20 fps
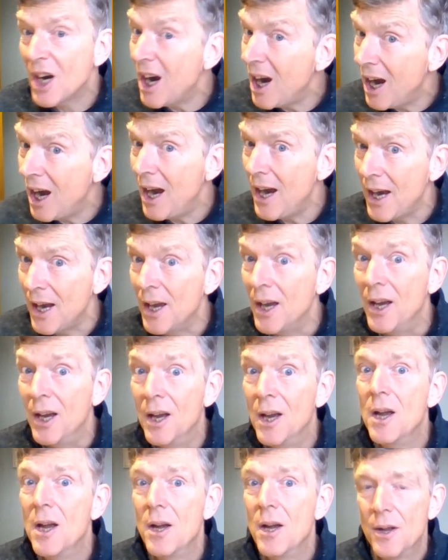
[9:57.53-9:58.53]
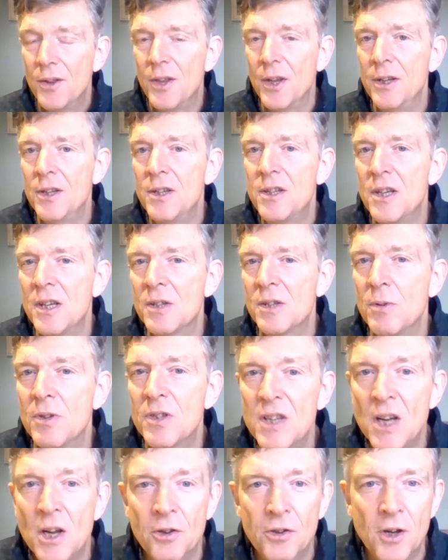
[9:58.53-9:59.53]
much higher than it
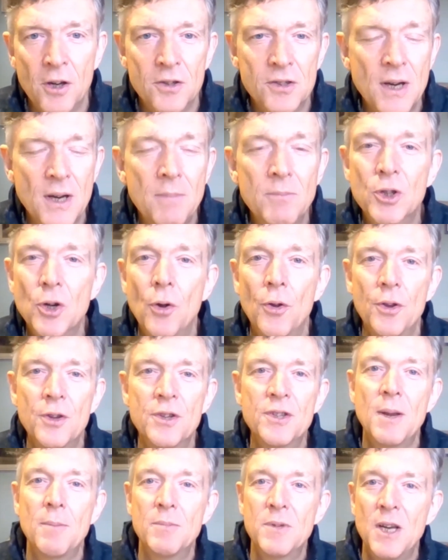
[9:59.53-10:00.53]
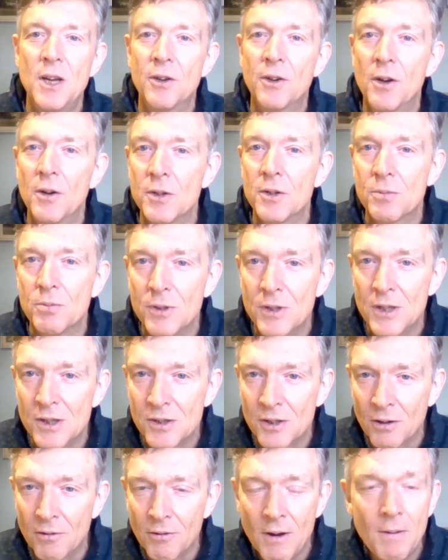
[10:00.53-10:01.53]
is with telcos. I'm sure that some telcos
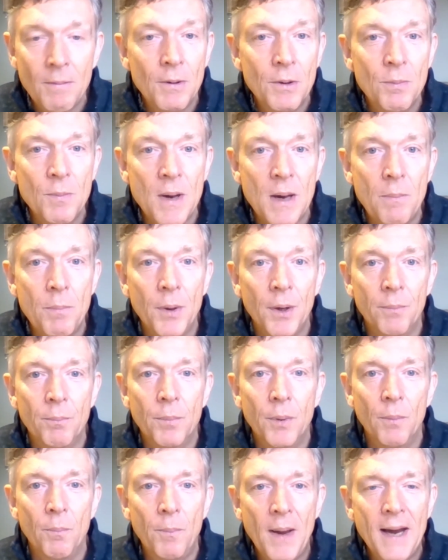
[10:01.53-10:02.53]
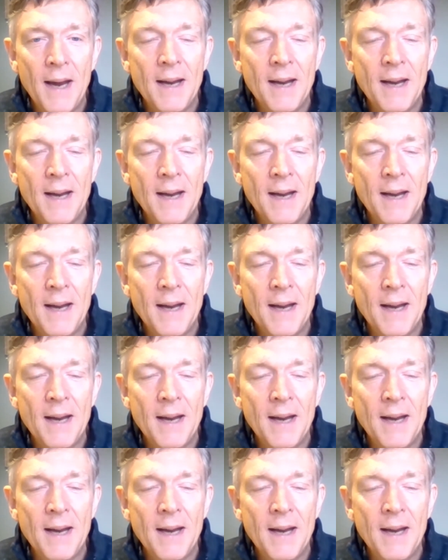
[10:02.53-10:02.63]
would disagree with me, but